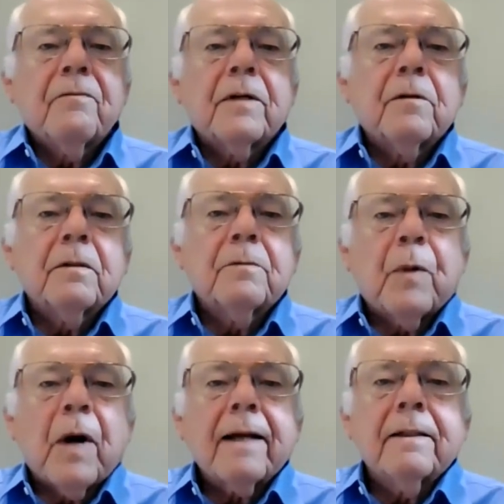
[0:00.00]
federal
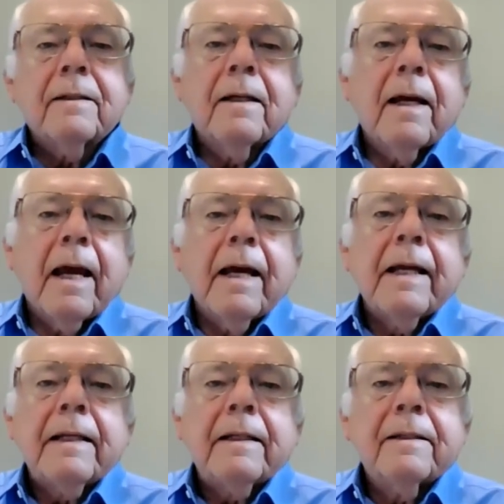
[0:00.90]
bracket
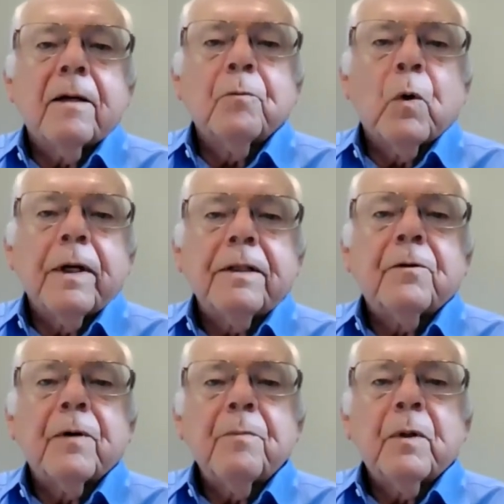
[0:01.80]
and
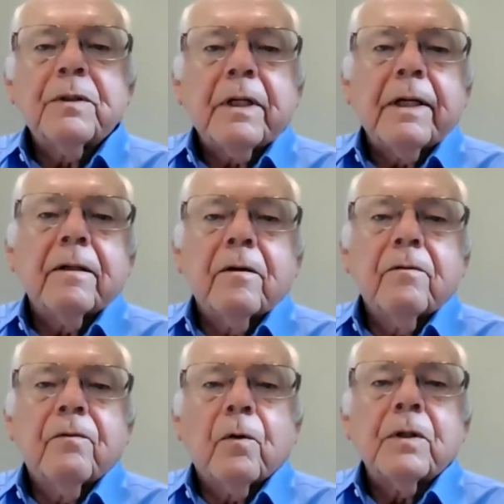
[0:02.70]
10.3%
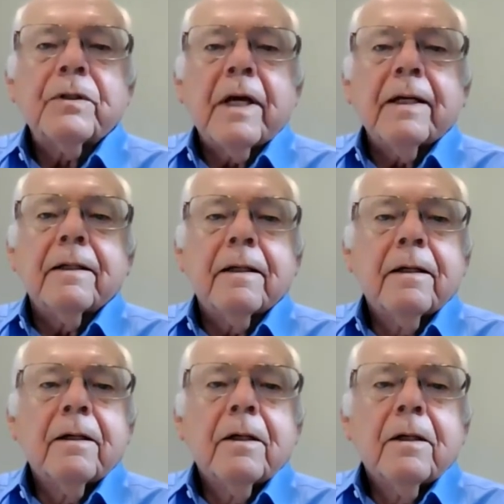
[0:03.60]
for state.
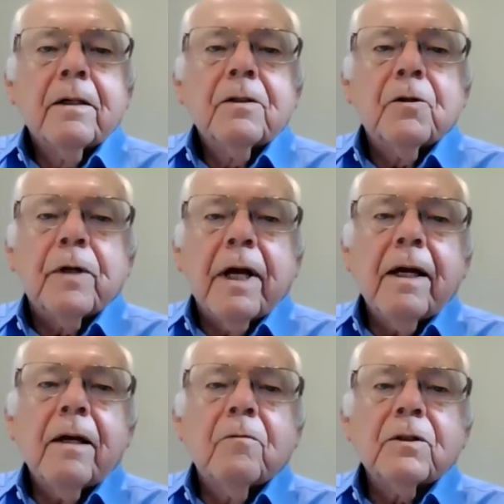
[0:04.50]

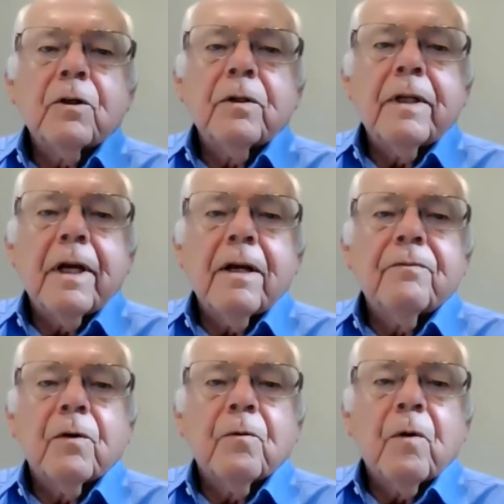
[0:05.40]
Today was a good
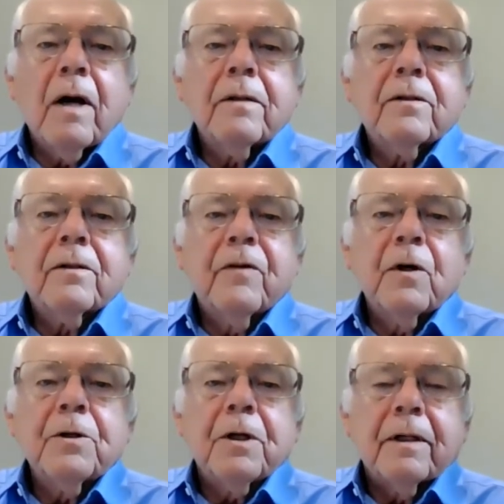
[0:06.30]
day for Roth
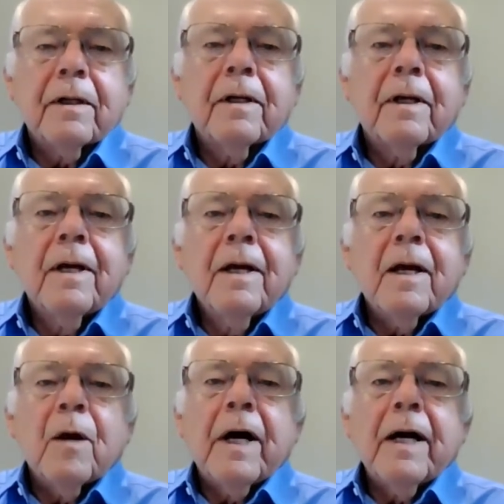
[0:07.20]
conversion.
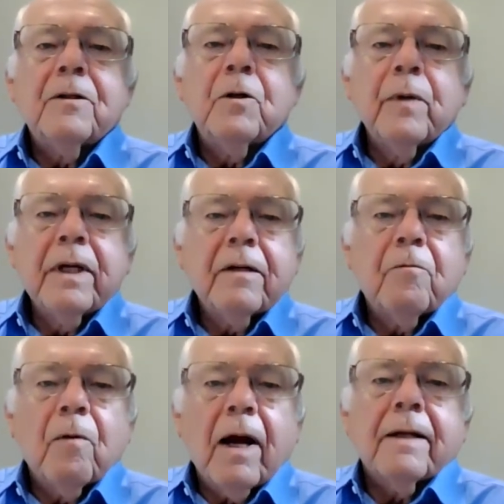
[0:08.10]
Am I doing it
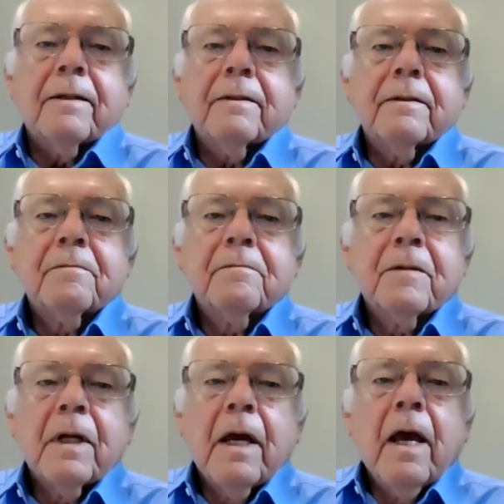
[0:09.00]
right?
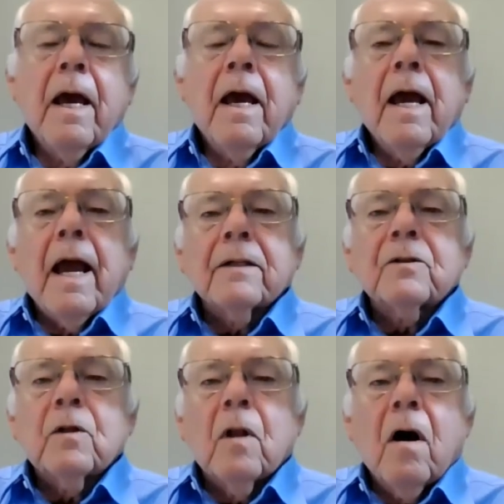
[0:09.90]

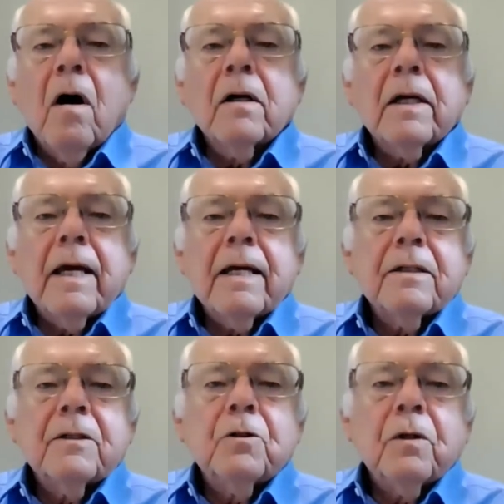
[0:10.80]
As long
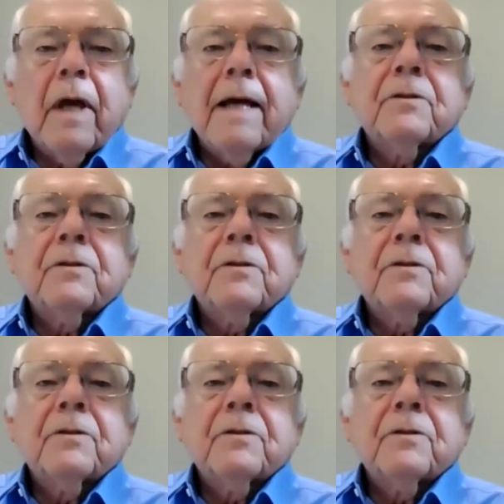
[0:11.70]
as you